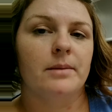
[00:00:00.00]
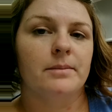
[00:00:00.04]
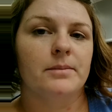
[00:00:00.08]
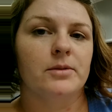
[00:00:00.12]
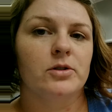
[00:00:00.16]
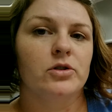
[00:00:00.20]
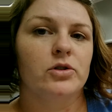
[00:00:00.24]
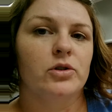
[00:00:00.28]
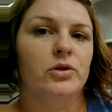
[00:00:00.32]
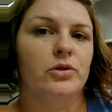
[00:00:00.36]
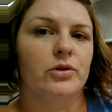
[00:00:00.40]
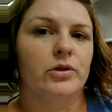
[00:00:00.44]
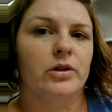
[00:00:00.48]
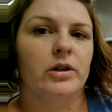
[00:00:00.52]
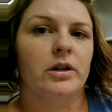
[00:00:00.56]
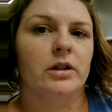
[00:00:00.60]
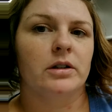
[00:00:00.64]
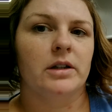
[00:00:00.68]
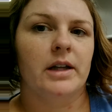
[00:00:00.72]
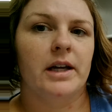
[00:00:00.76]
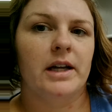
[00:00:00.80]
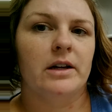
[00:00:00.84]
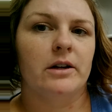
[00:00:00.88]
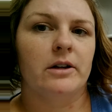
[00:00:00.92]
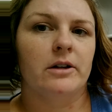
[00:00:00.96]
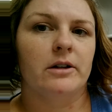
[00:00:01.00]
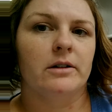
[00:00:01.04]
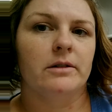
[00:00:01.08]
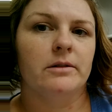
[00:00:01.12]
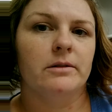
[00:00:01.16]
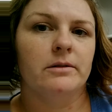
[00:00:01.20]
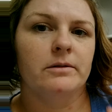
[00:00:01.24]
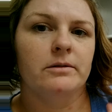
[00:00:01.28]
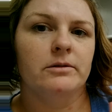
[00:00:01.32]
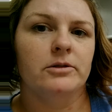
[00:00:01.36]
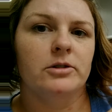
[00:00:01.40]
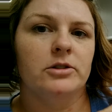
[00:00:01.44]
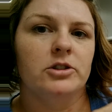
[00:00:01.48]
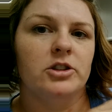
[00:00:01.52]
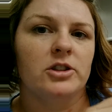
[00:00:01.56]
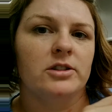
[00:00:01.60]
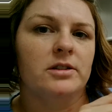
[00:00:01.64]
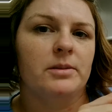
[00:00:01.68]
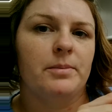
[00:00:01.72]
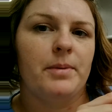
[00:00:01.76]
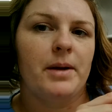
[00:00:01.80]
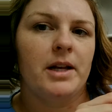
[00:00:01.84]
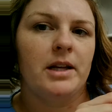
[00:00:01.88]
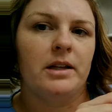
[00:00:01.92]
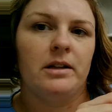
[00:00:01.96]
sooner or later, just
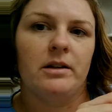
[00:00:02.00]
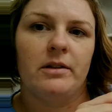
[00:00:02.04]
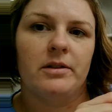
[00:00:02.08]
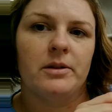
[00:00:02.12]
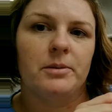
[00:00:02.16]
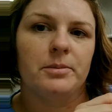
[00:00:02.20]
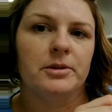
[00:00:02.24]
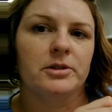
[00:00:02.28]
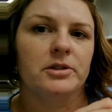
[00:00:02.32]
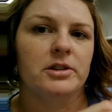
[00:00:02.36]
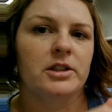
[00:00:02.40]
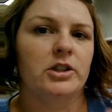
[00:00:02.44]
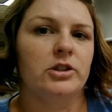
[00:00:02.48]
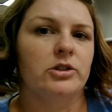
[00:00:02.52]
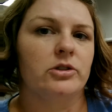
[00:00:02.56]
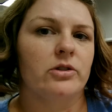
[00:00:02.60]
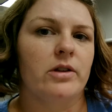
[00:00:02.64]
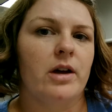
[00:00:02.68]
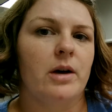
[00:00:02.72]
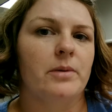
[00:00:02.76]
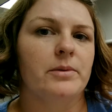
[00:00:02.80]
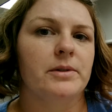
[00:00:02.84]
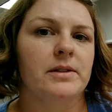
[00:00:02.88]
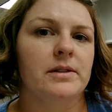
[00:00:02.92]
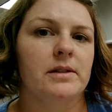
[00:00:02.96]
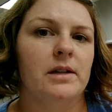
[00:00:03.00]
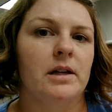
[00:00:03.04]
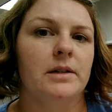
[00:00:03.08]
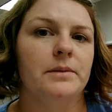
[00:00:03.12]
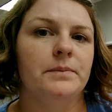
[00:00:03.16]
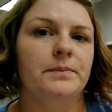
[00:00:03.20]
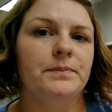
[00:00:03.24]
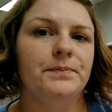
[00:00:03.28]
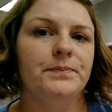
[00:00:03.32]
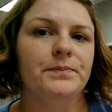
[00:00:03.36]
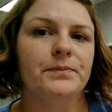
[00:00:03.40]
depending on the procedure that was done.